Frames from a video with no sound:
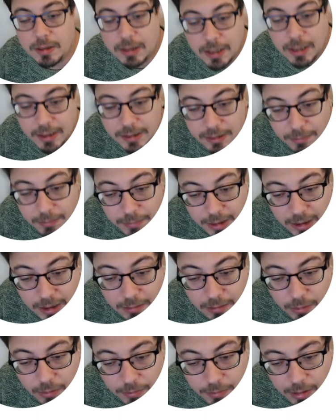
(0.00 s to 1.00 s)
like the
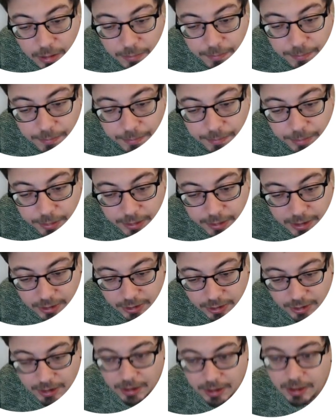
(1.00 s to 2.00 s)
minimum
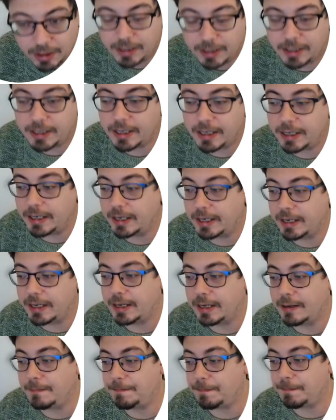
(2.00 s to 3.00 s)
potential
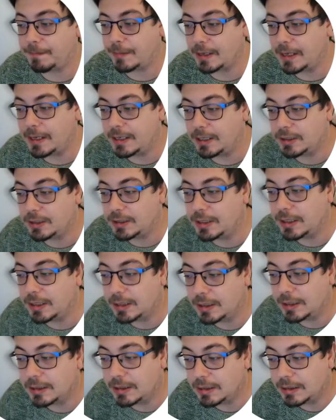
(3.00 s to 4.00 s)
energy
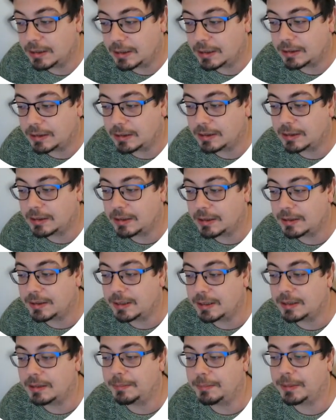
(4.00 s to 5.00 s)
that
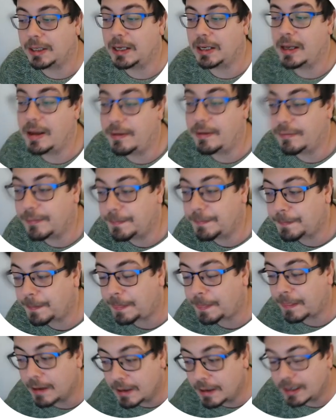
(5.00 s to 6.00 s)
system can have.
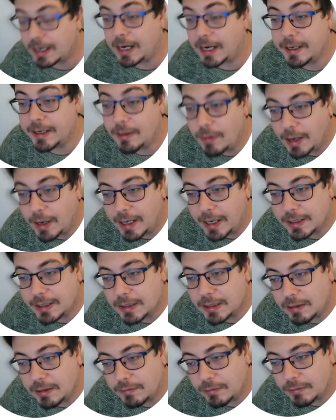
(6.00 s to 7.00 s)
Otherwise,
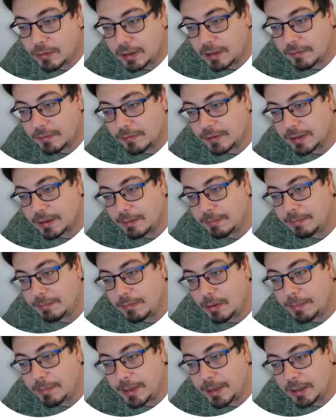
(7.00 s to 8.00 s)
if you give some
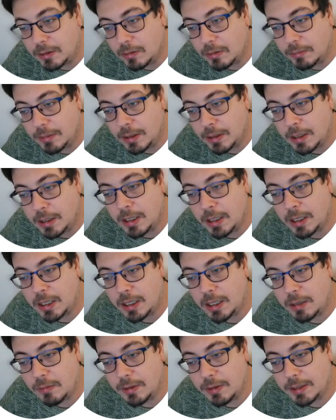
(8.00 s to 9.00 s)
momentum,
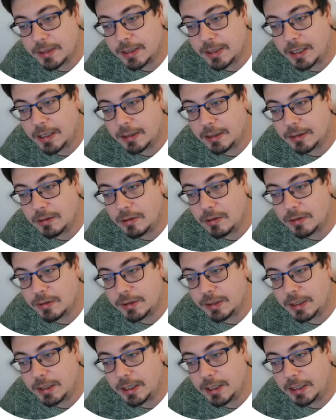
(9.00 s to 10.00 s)
it will start
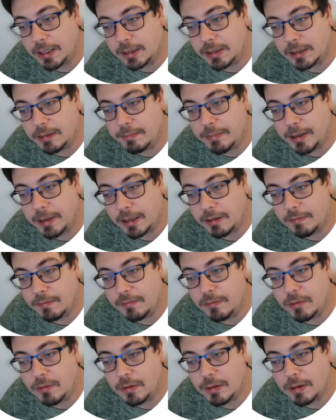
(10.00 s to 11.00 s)
oscillate back and
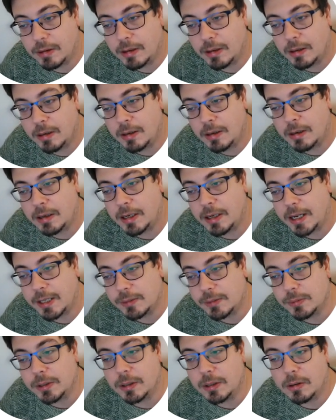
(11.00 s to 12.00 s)
forth, as
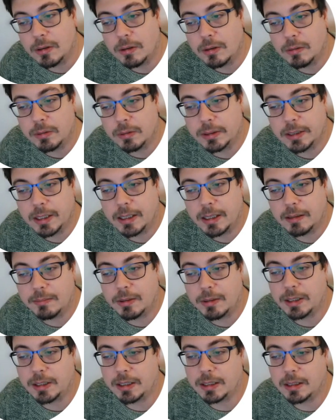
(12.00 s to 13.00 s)
we know with the
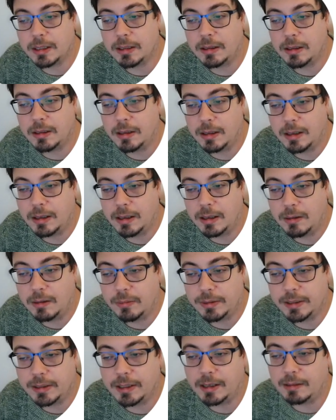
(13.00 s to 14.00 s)
harmonic
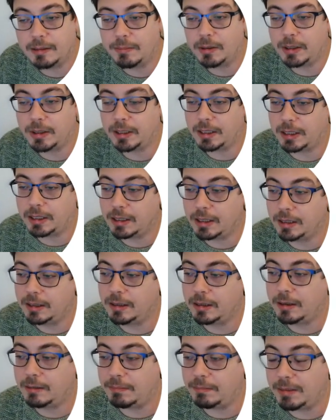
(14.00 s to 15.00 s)
with an harmonic
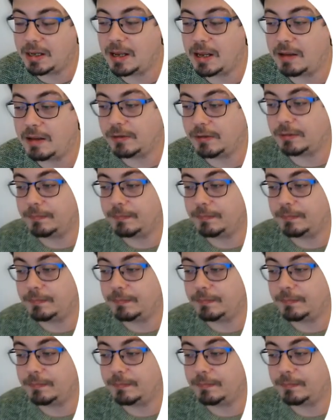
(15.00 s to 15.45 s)
behavior.